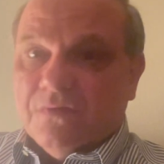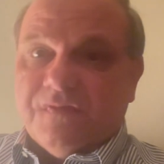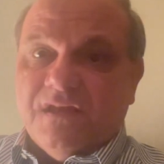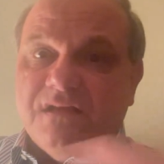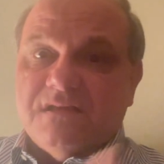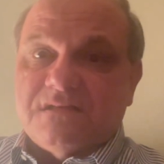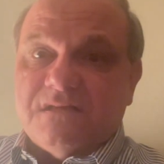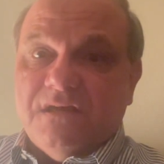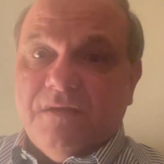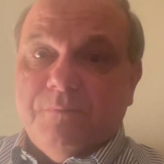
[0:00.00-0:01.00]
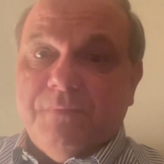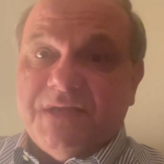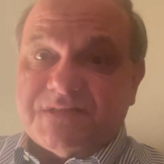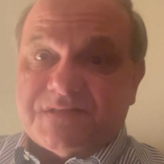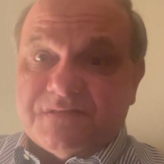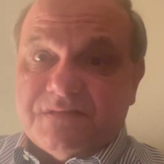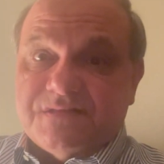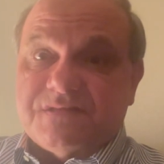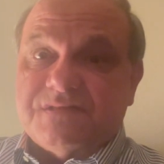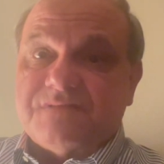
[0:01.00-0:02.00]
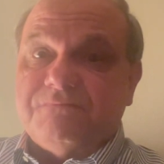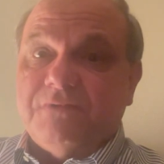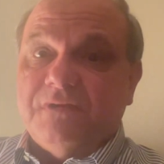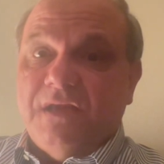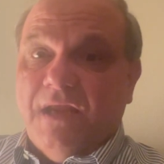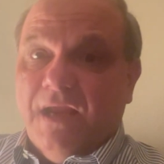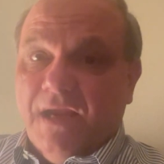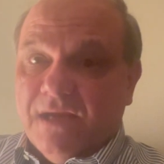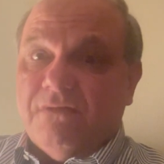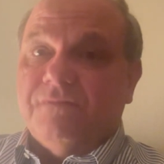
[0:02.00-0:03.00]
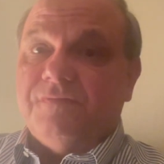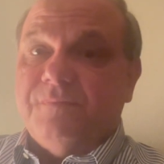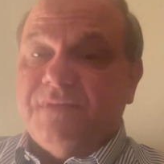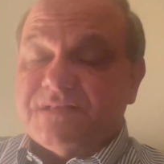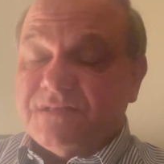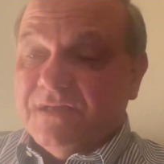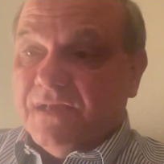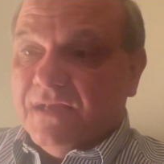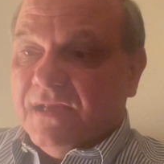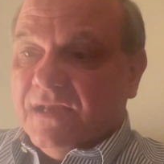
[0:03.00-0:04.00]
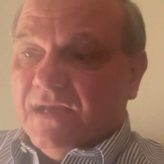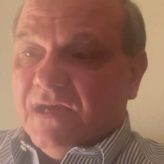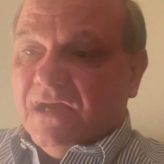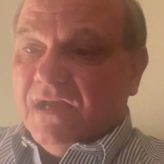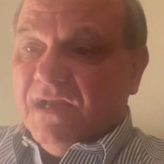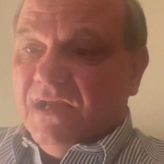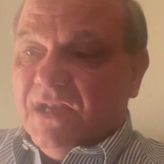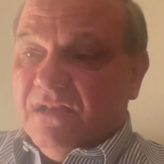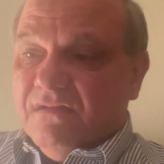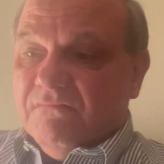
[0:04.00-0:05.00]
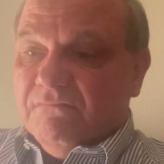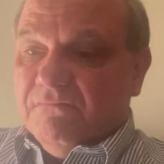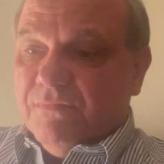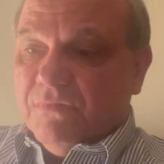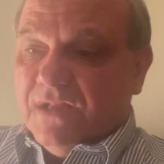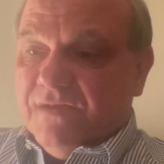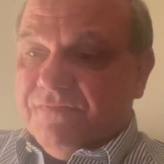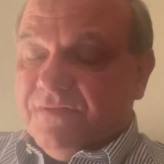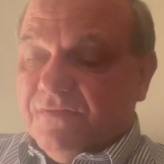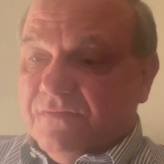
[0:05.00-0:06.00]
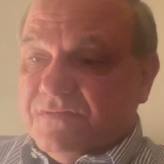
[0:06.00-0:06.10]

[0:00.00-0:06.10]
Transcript: thing is a mess. This is one heck of a mess. And we will have to